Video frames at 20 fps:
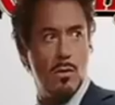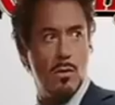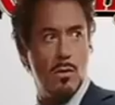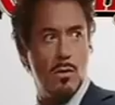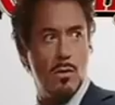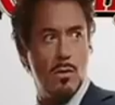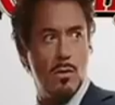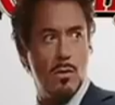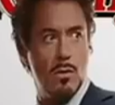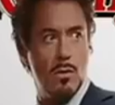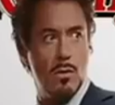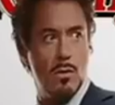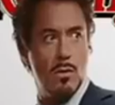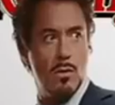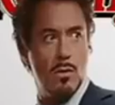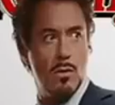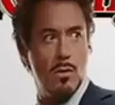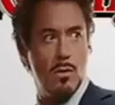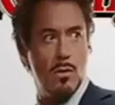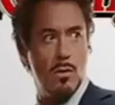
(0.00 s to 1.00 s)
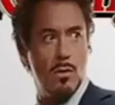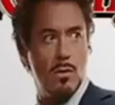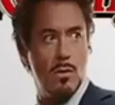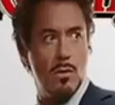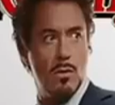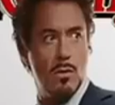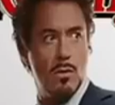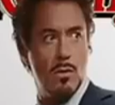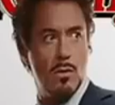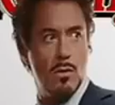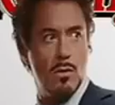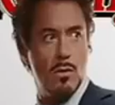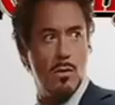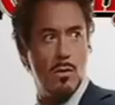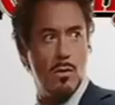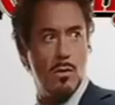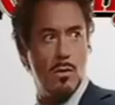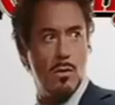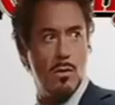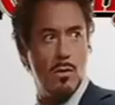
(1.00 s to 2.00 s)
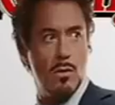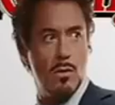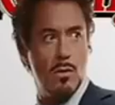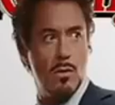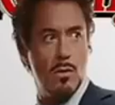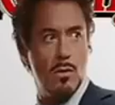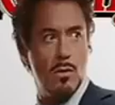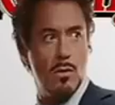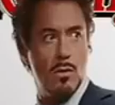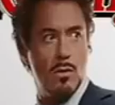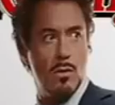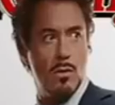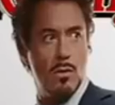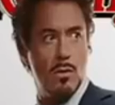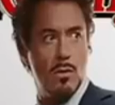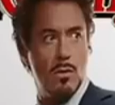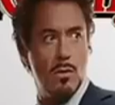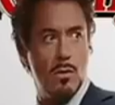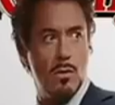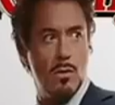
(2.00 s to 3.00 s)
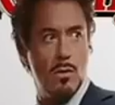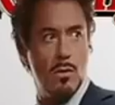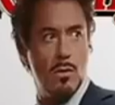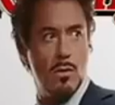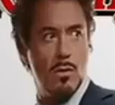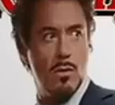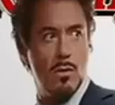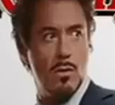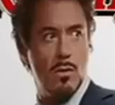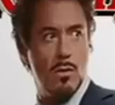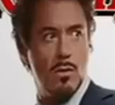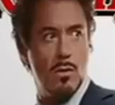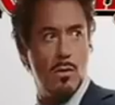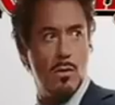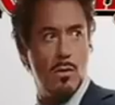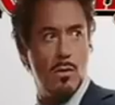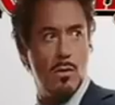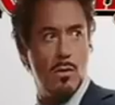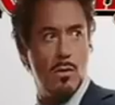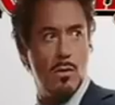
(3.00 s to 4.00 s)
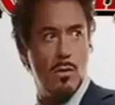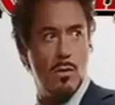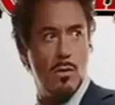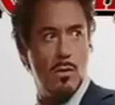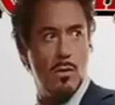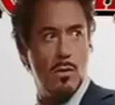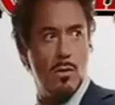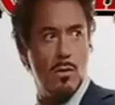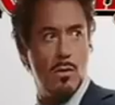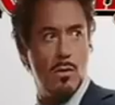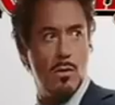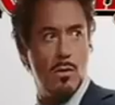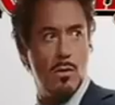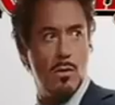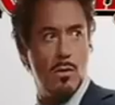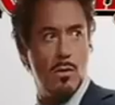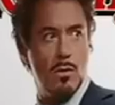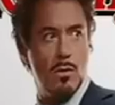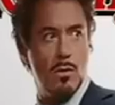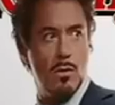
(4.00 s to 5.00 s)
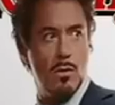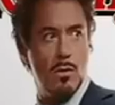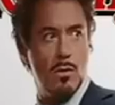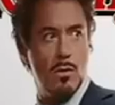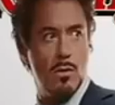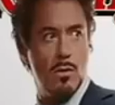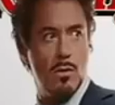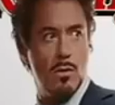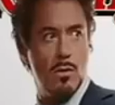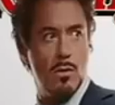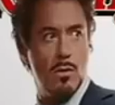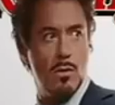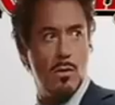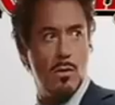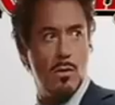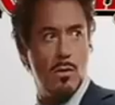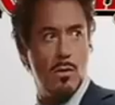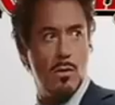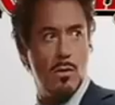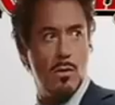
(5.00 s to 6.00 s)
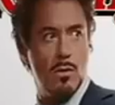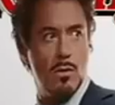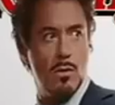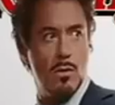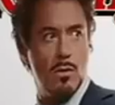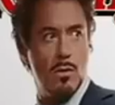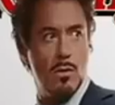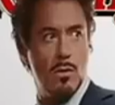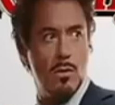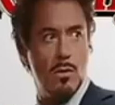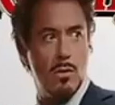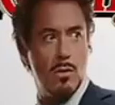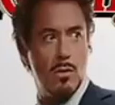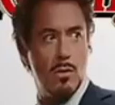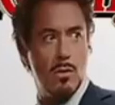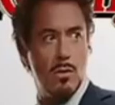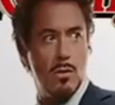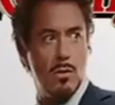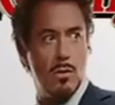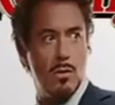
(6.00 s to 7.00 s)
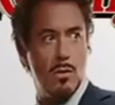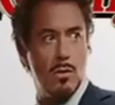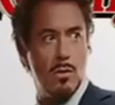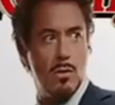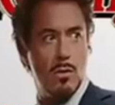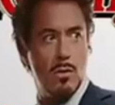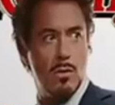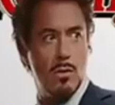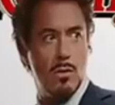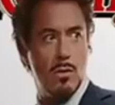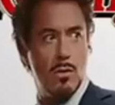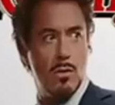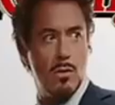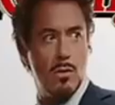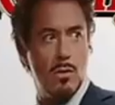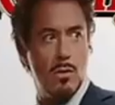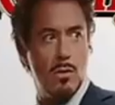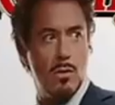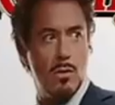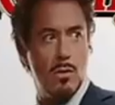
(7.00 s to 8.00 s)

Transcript: (silent)